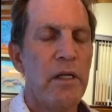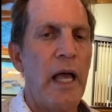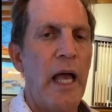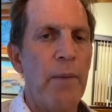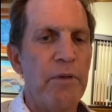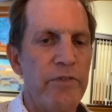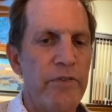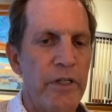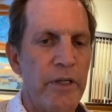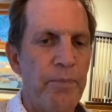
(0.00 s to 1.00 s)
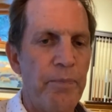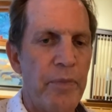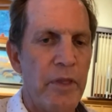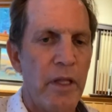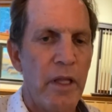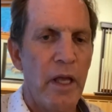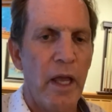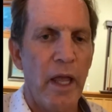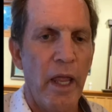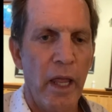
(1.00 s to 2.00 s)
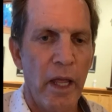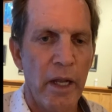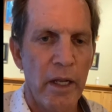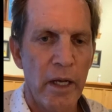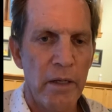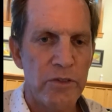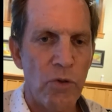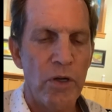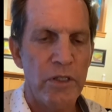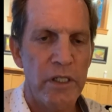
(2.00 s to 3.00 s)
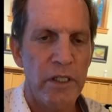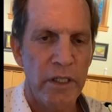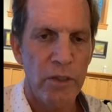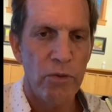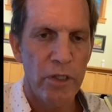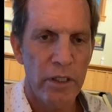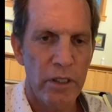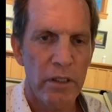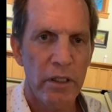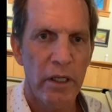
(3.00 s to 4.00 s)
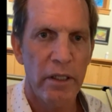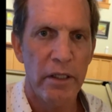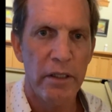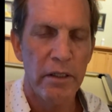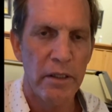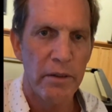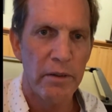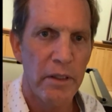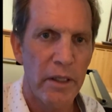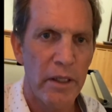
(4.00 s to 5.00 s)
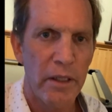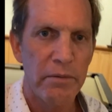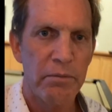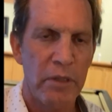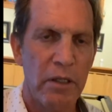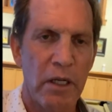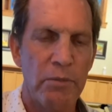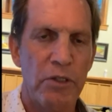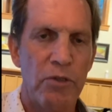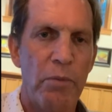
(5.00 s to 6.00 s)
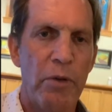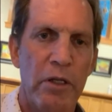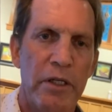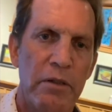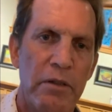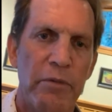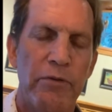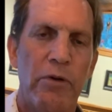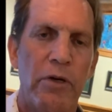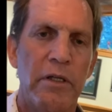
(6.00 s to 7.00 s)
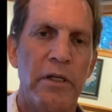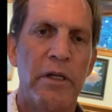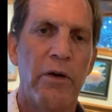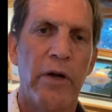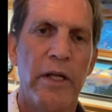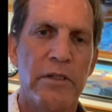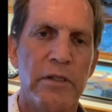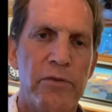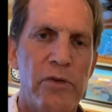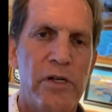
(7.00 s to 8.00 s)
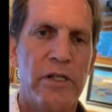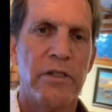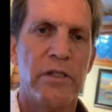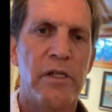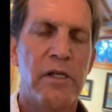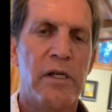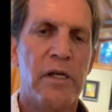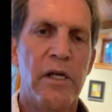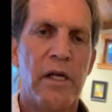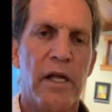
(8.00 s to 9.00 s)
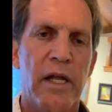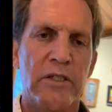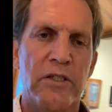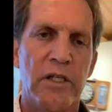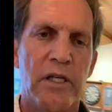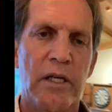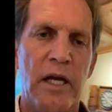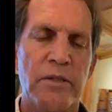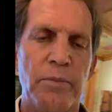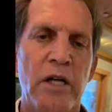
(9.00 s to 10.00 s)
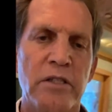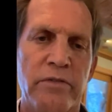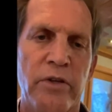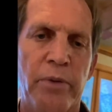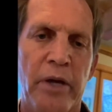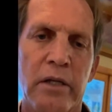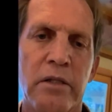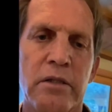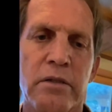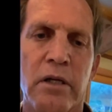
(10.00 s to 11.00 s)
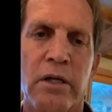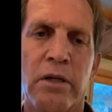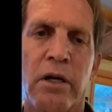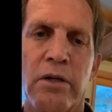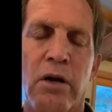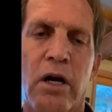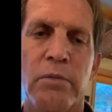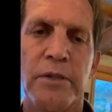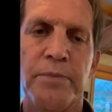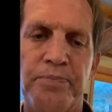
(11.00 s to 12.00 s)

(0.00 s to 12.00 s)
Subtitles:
atmosphere, and stores it in the wood, and then comes into our building before it deteriorates in the forest, and actually has a positive impact on carbon.